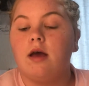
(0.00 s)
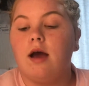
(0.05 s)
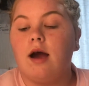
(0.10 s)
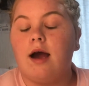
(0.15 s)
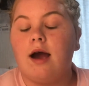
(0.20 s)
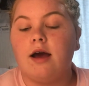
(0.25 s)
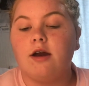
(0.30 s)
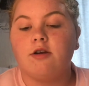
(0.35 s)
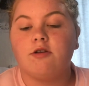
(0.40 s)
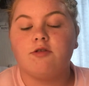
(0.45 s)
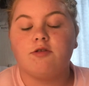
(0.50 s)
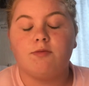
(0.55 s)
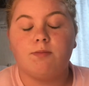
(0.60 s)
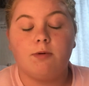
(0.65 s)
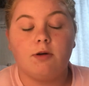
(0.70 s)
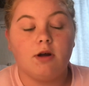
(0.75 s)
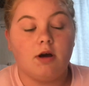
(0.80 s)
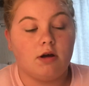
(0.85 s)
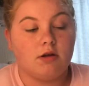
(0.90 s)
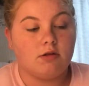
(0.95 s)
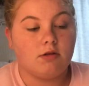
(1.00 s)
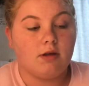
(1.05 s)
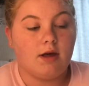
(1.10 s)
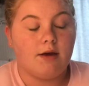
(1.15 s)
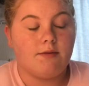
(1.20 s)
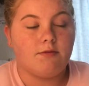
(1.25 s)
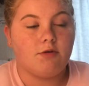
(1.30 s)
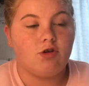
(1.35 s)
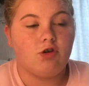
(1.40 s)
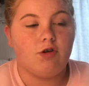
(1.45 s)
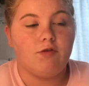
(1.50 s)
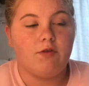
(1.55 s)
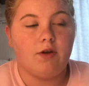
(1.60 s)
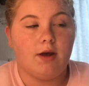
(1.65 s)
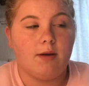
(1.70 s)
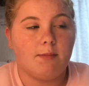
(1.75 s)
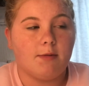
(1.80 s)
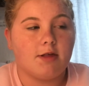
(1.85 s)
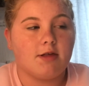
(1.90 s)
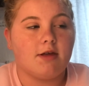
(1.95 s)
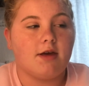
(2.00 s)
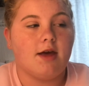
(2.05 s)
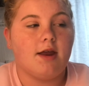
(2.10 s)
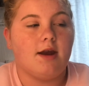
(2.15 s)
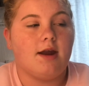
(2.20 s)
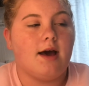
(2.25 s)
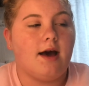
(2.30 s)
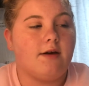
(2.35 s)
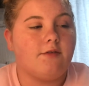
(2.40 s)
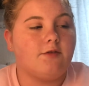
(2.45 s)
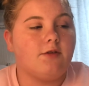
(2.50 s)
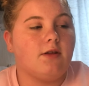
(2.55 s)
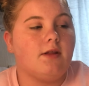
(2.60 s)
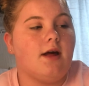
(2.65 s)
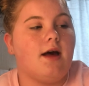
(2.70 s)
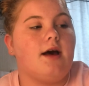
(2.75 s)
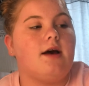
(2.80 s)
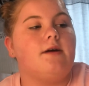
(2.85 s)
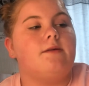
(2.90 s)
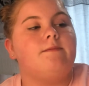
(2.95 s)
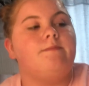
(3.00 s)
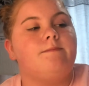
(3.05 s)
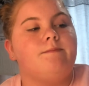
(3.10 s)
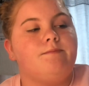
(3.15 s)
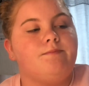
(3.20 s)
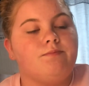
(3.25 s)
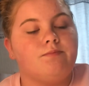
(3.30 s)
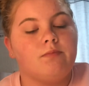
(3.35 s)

I just put it on to like rejuvenate my skin after that.